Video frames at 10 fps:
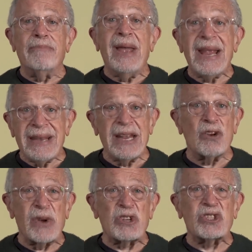may need
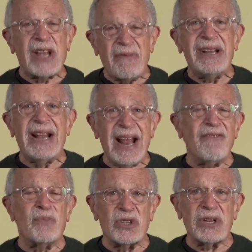to reach
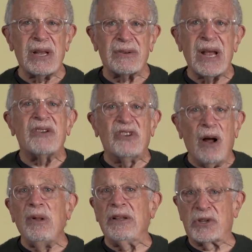7.5%,
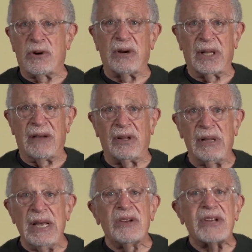double its current level,